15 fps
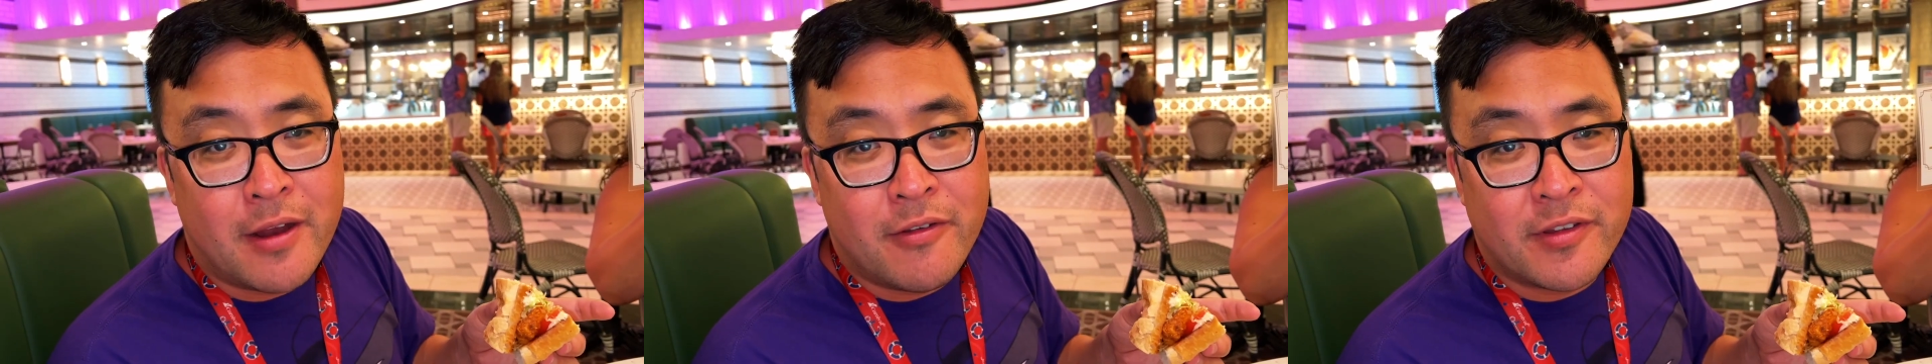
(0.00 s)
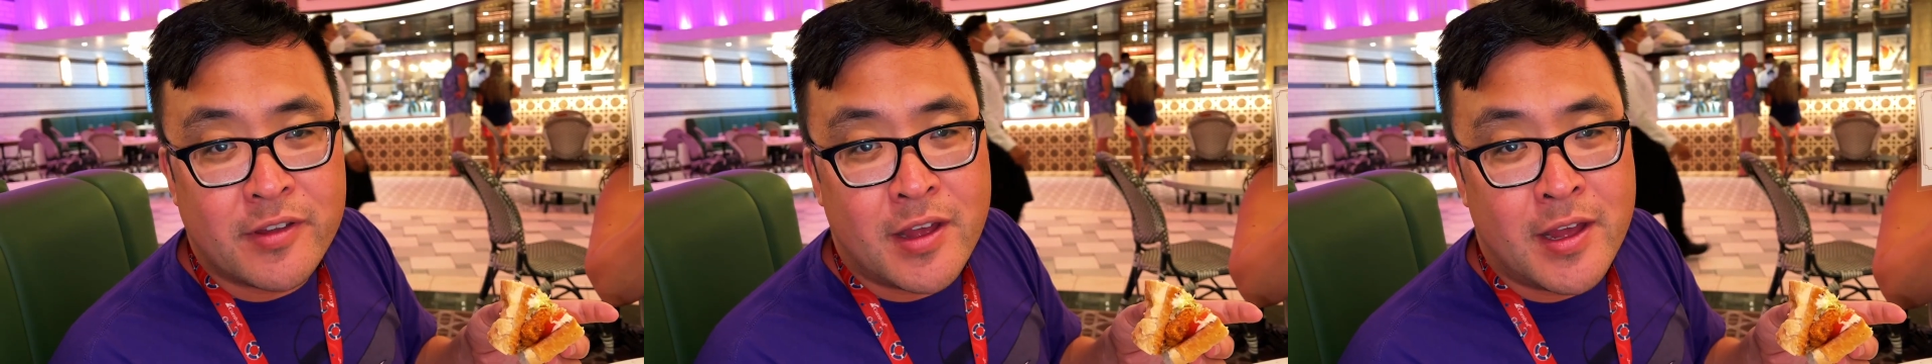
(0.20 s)

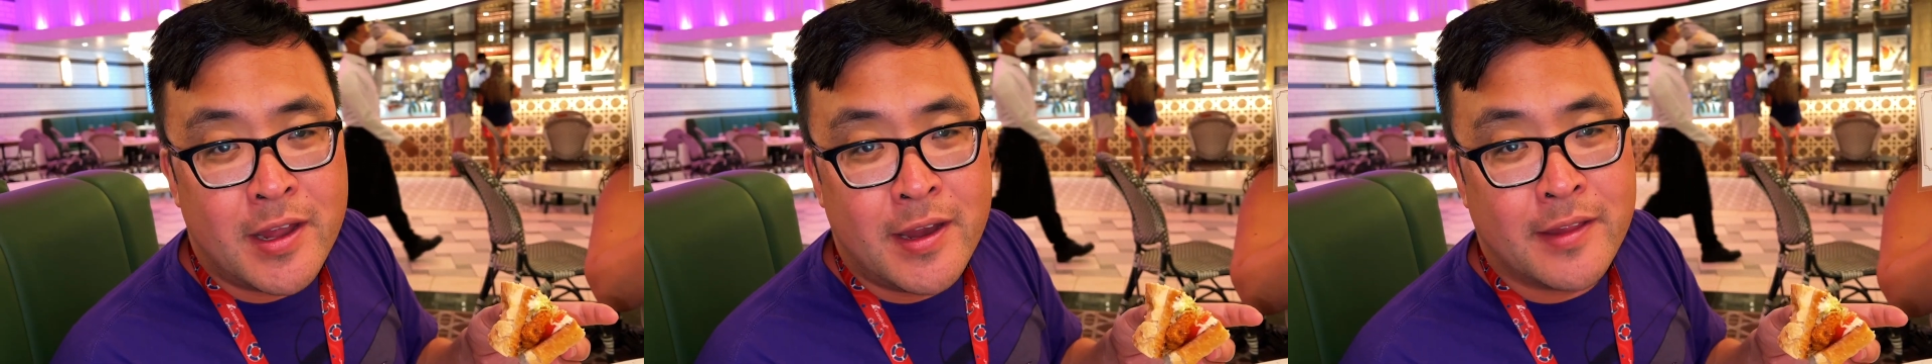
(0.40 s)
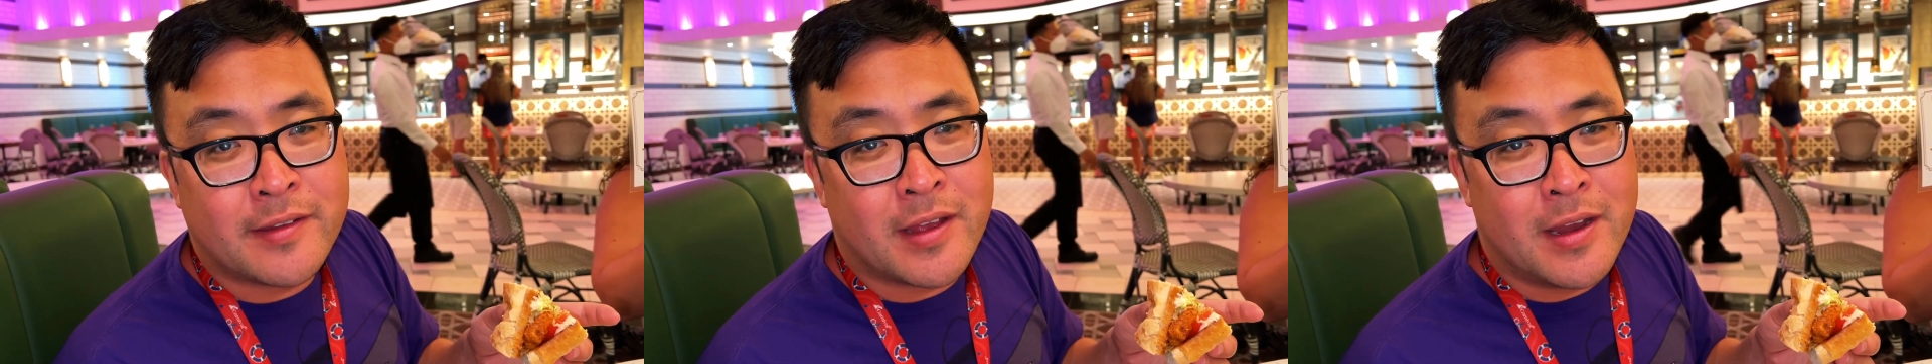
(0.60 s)
was on,
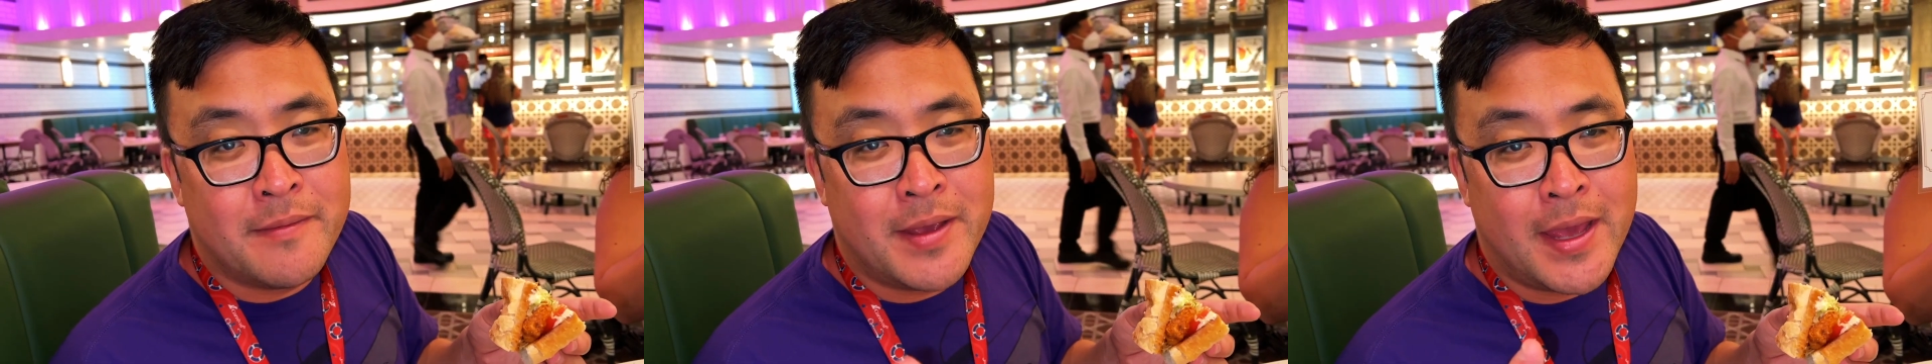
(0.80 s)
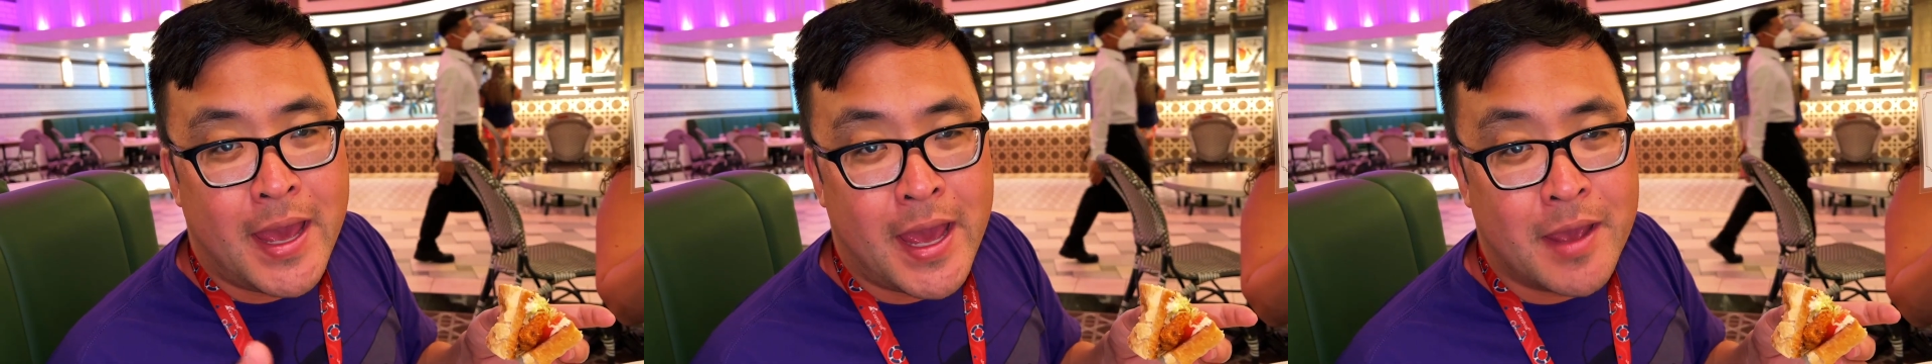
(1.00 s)
it's going to
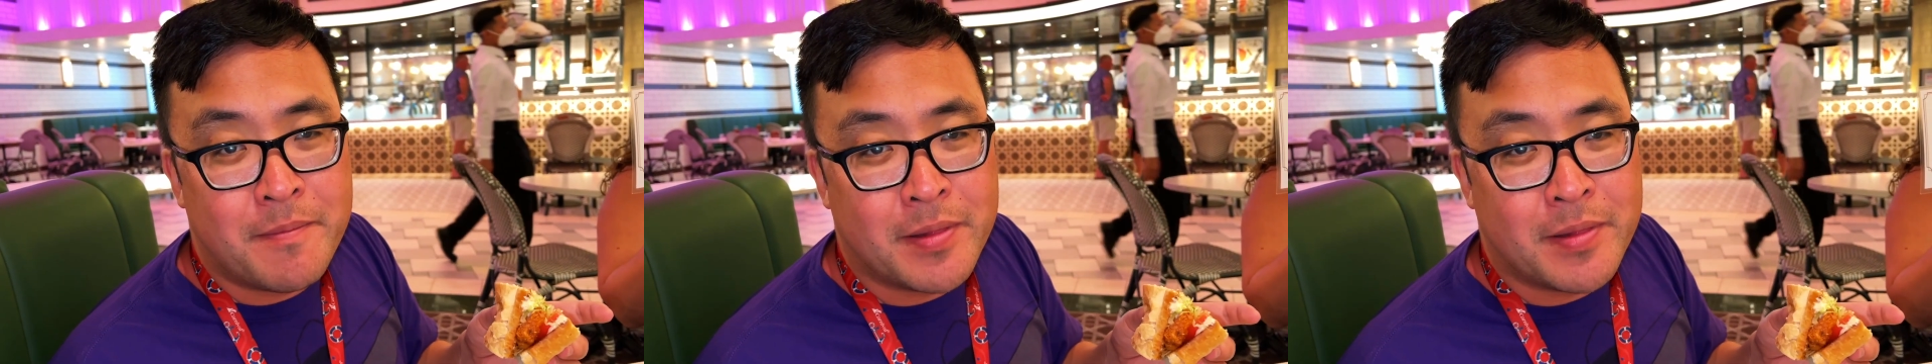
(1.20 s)
be A++.